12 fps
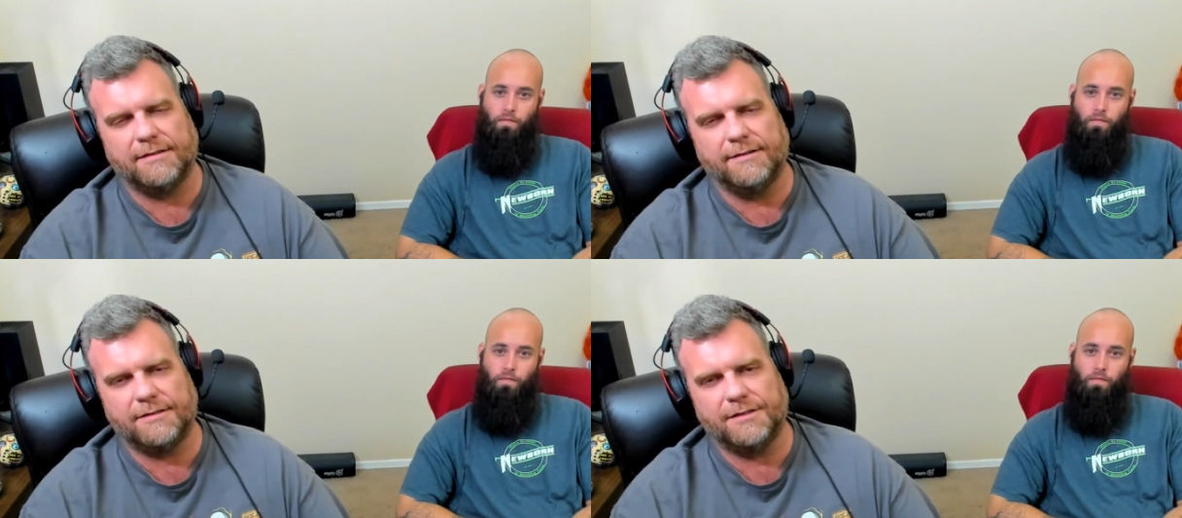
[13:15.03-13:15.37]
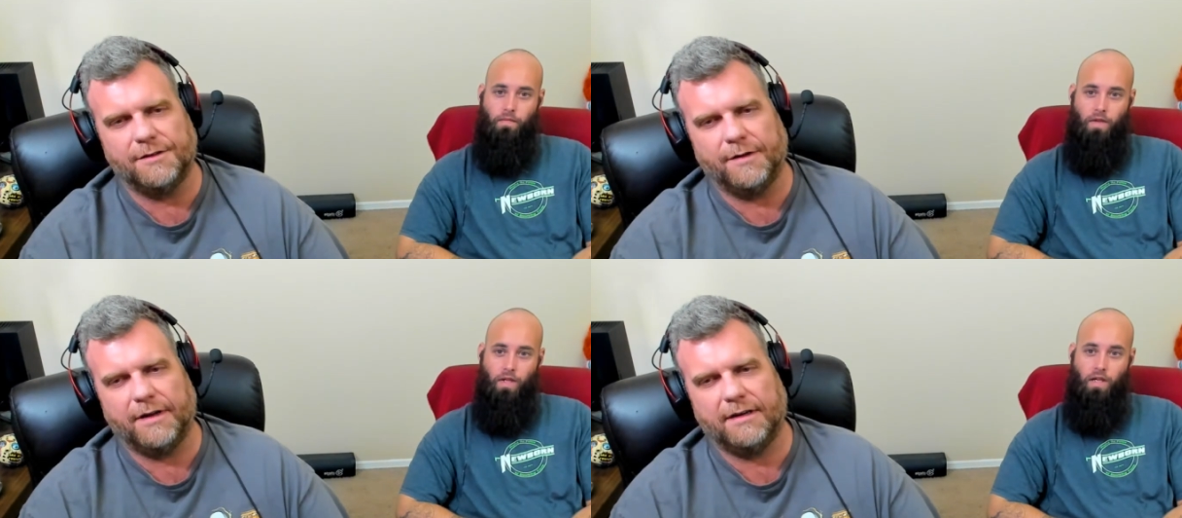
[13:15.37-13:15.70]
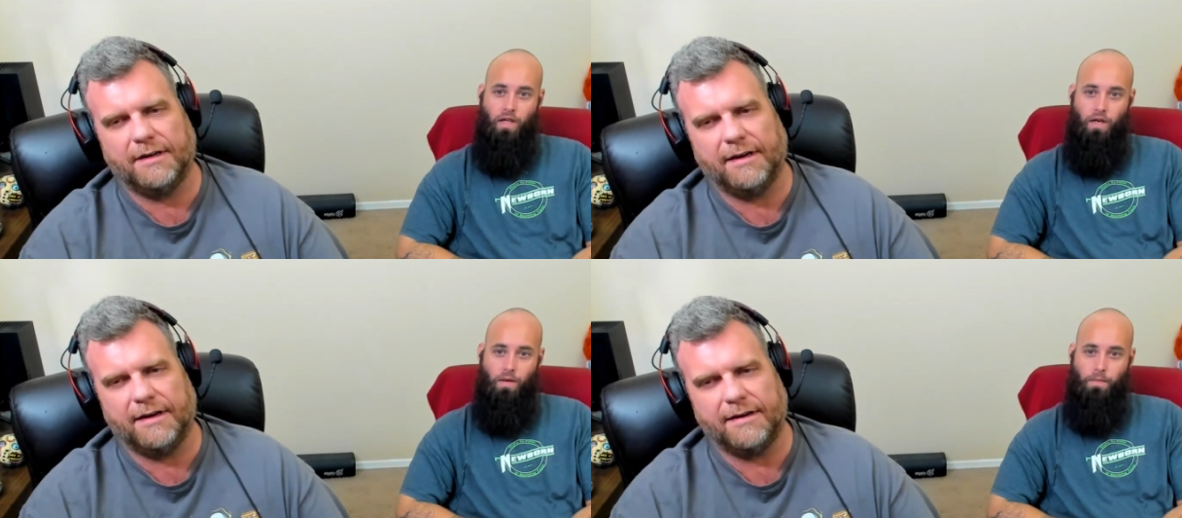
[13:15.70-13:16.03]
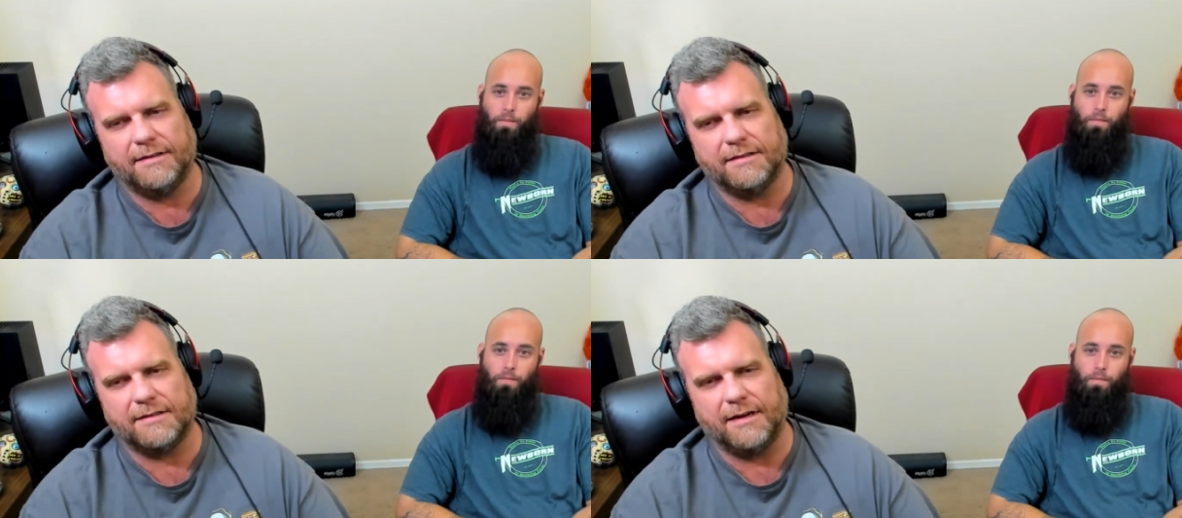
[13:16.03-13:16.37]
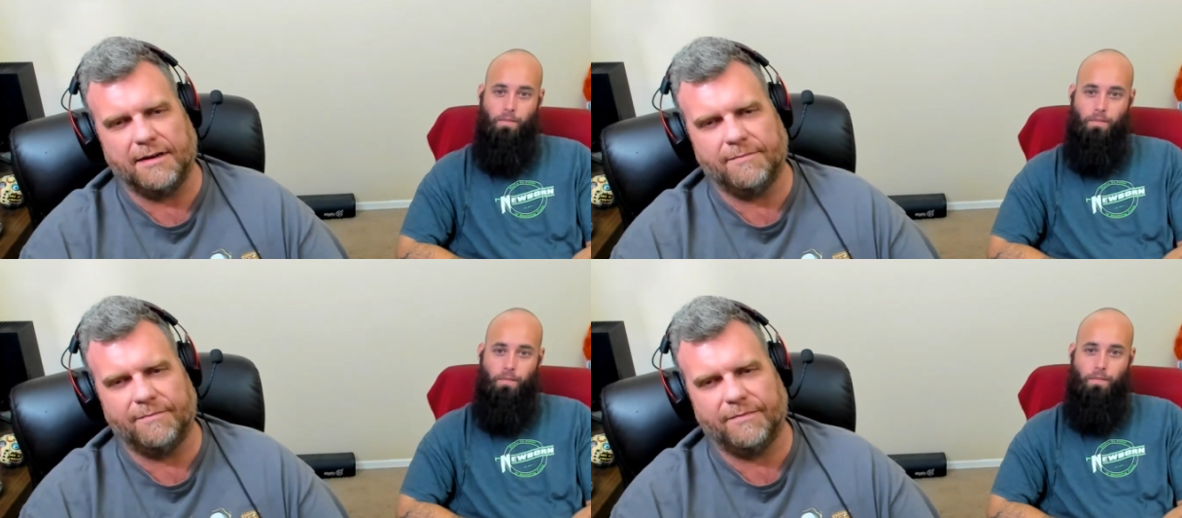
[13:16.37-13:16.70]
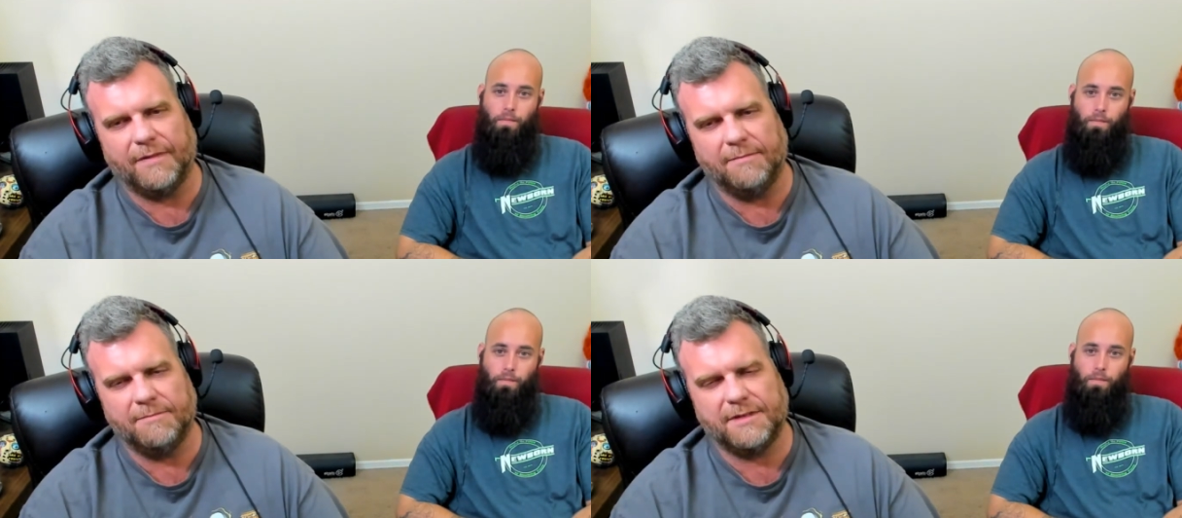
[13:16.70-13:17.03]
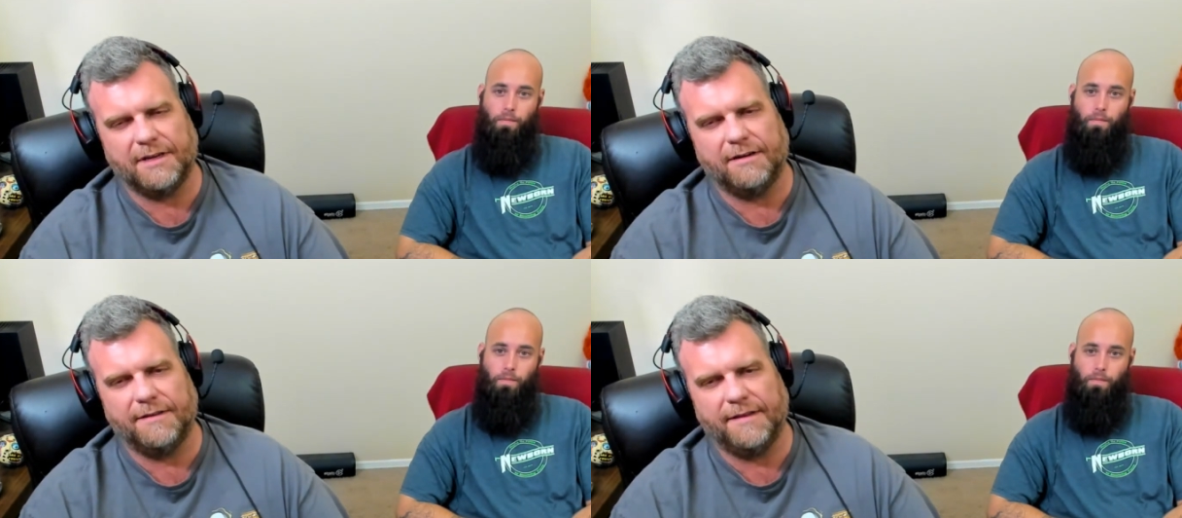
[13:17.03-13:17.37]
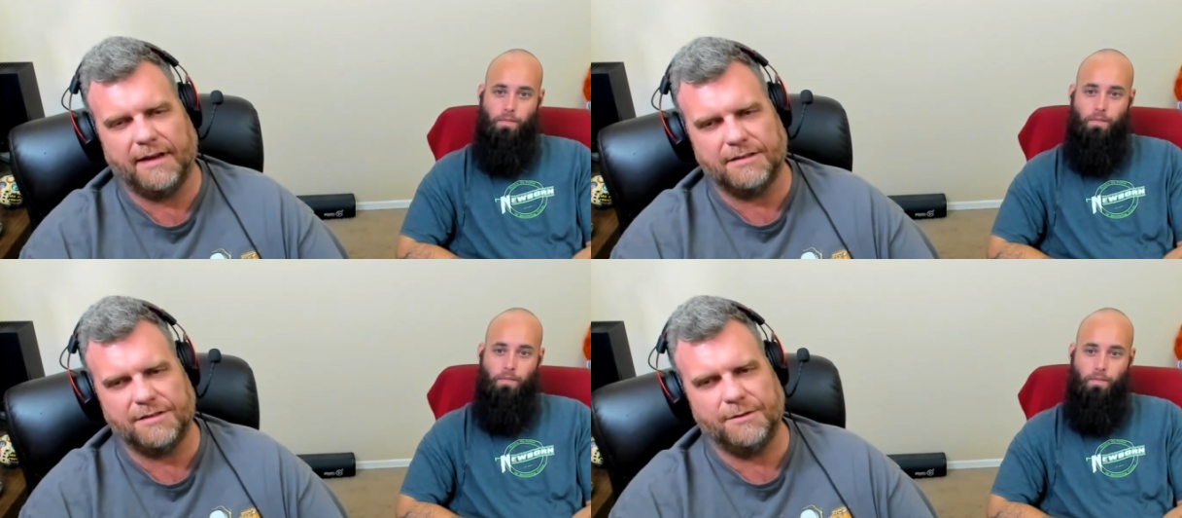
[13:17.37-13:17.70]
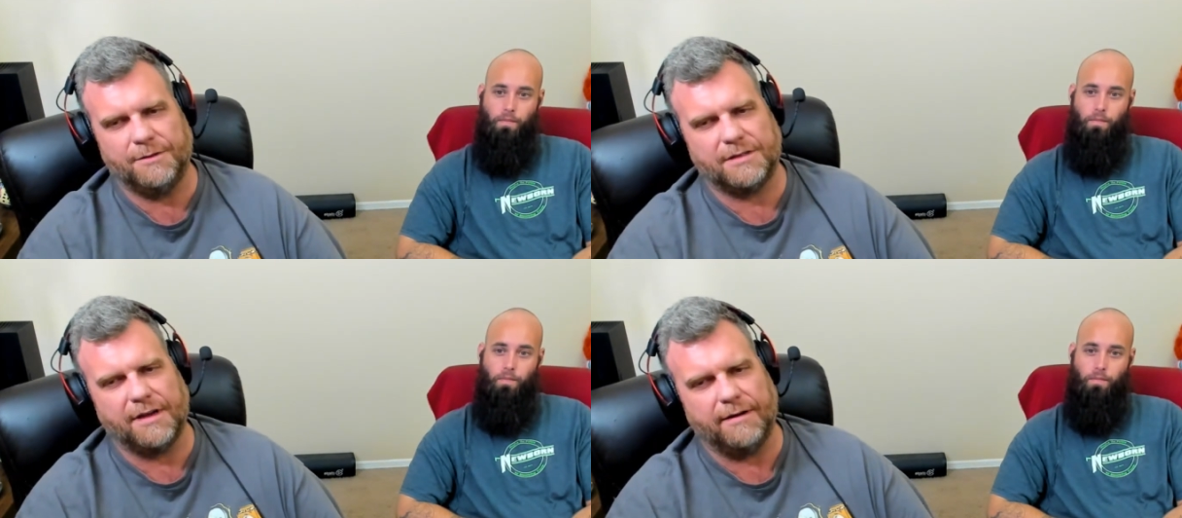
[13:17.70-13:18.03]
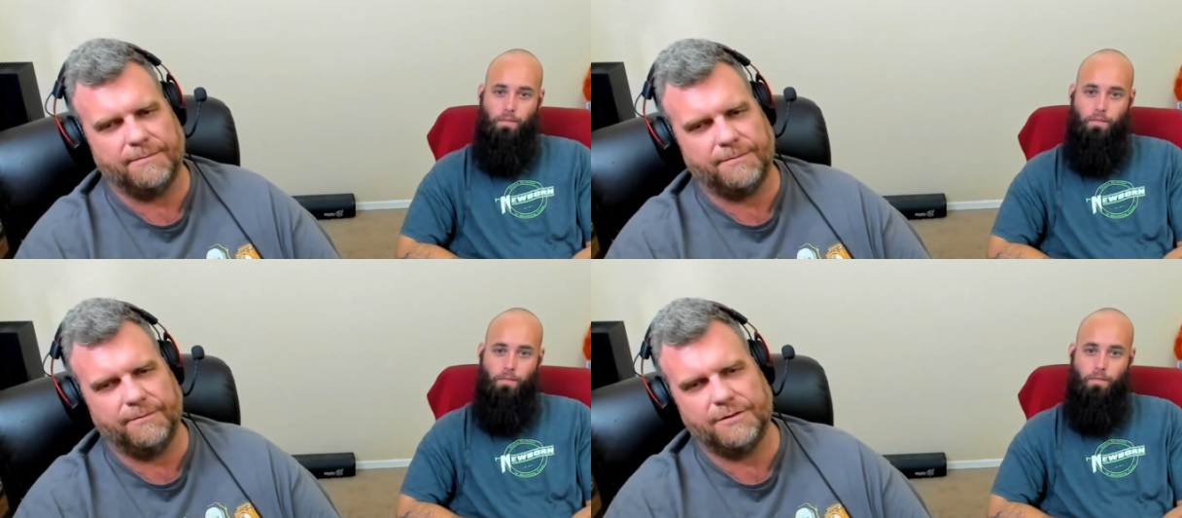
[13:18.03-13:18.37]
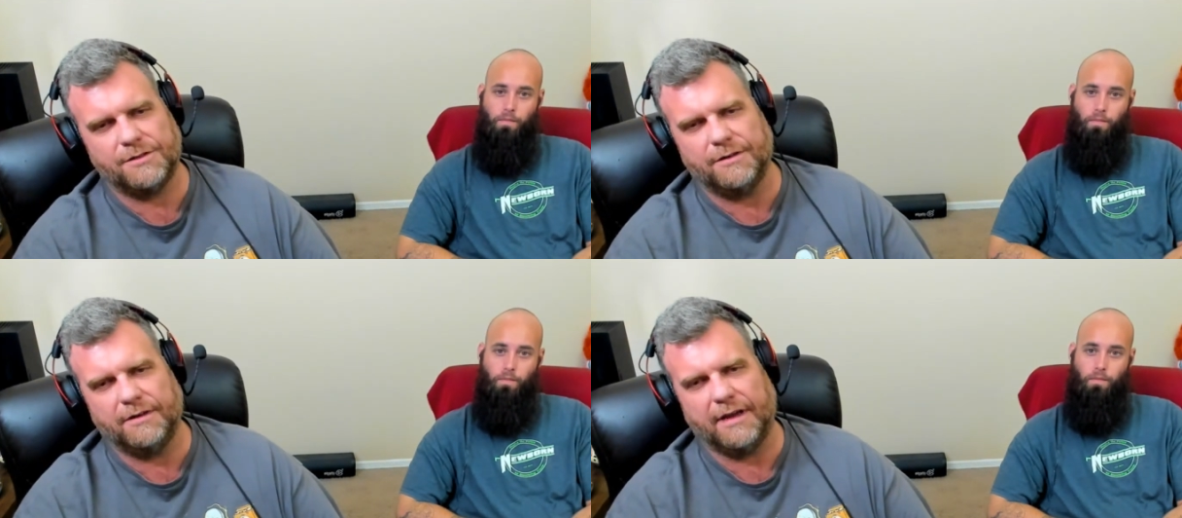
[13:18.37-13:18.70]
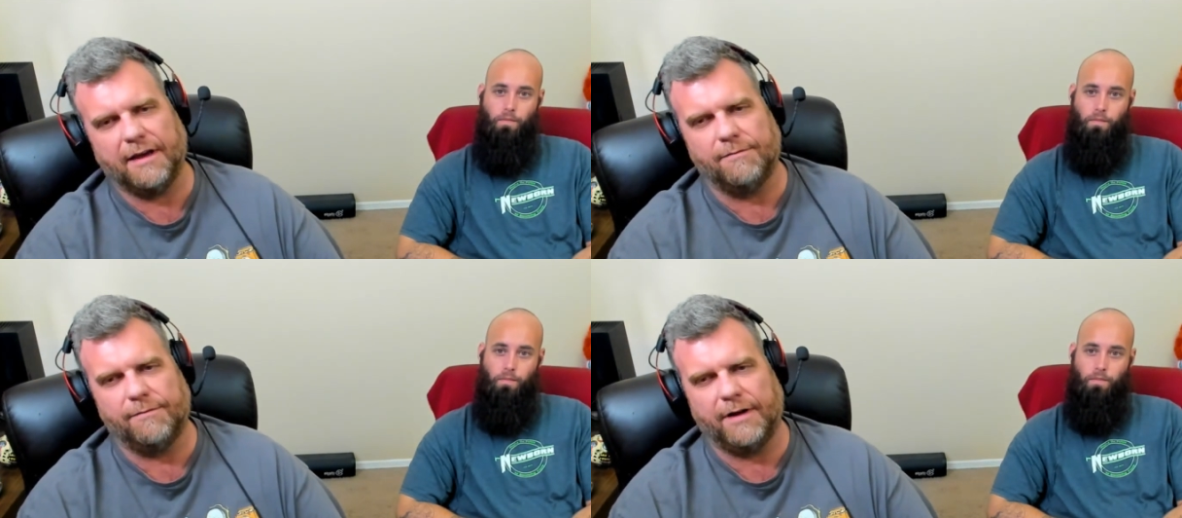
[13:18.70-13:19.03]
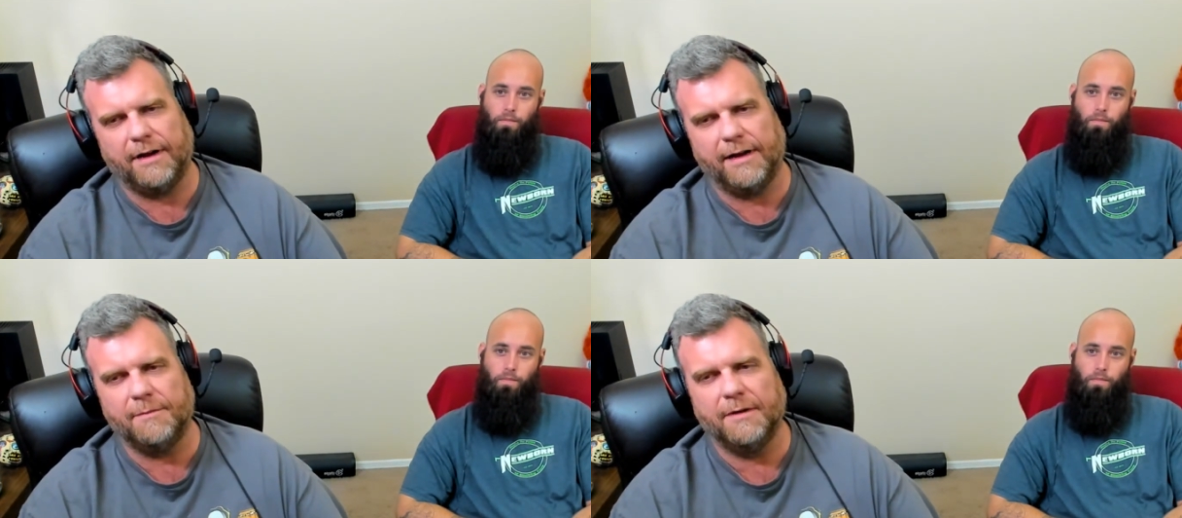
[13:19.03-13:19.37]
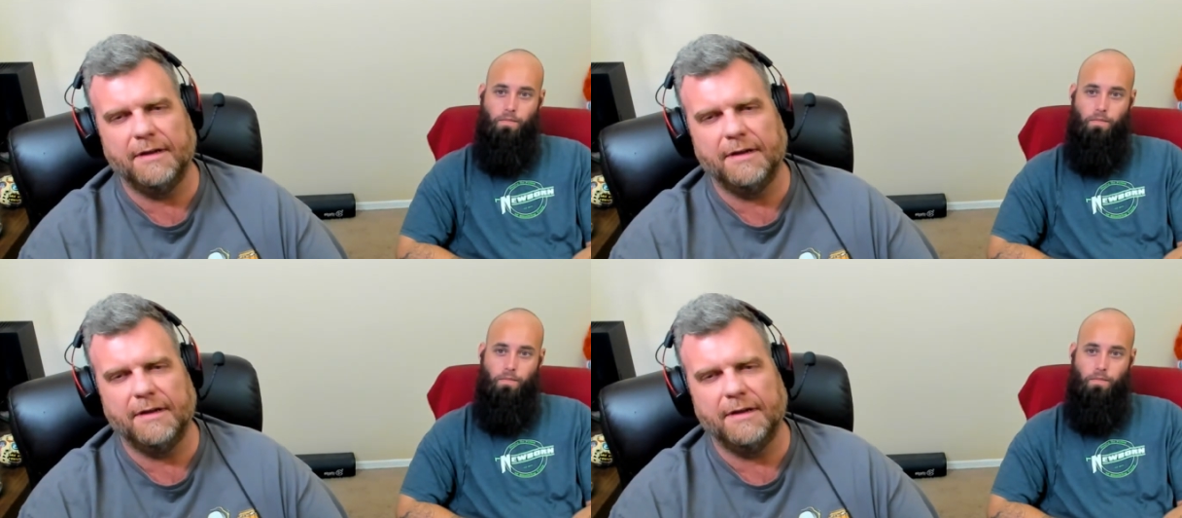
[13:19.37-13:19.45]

Speaker 1: look to it. Yep. and I'm I'm digging on that too. It's got a certainly got a vibe.